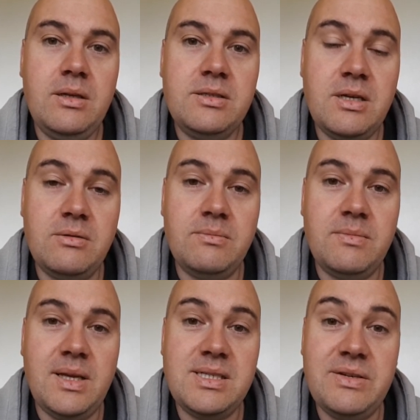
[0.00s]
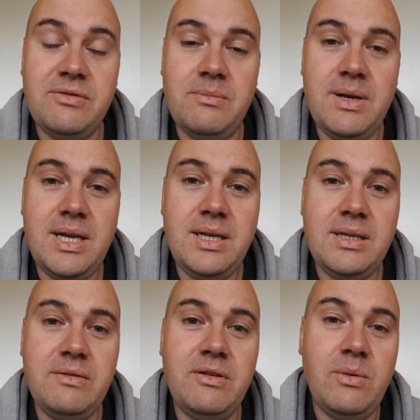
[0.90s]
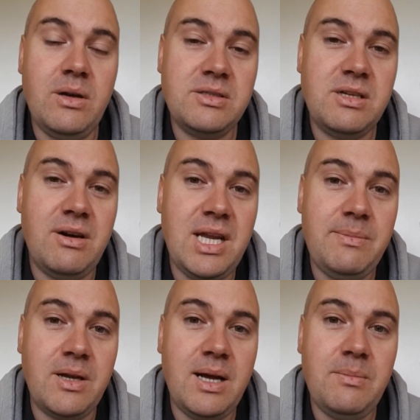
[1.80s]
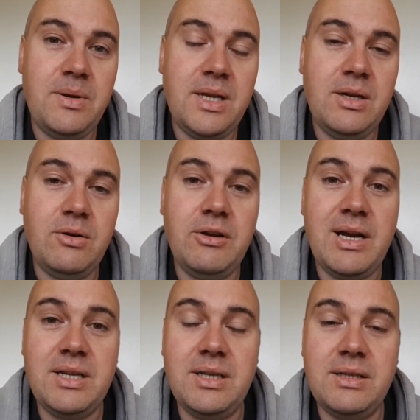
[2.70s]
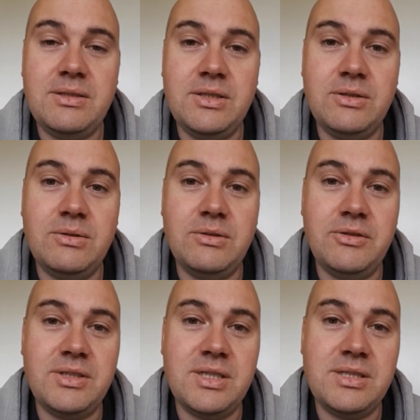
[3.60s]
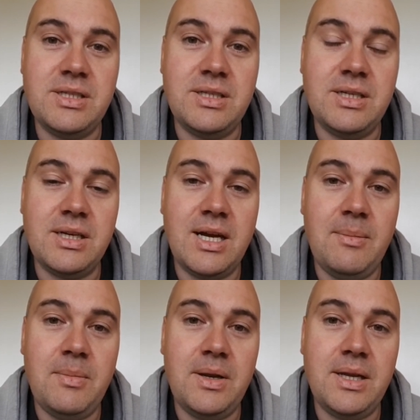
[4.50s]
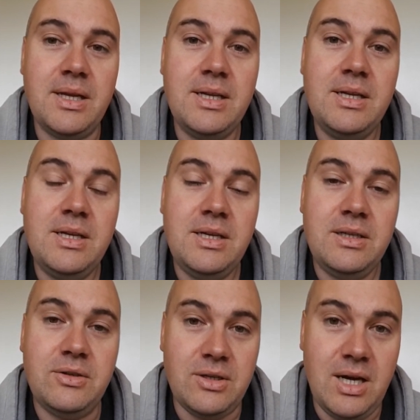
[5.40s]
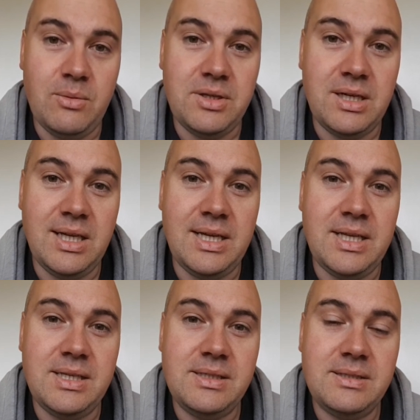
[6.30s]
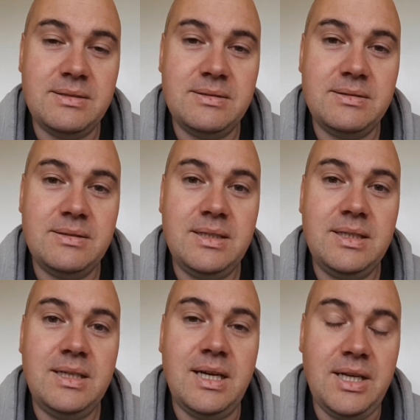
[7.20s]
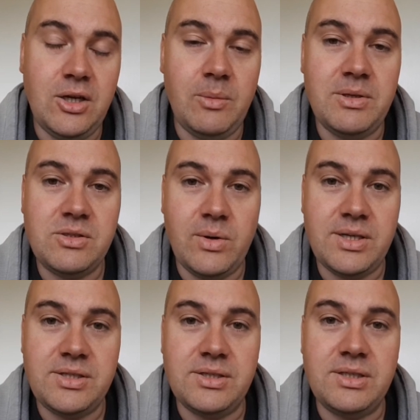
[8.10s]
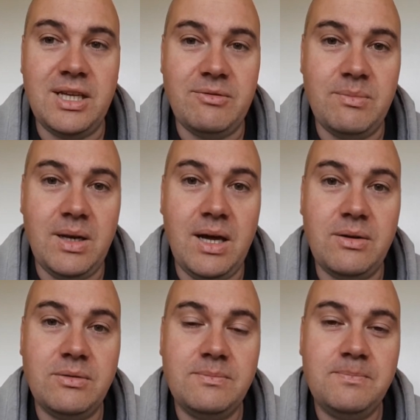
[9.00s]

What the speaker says: So that's it from me. If you are starting up a company or you're adding it to your existing company, good luck with the cleaning. Any comments, questions, leave them below.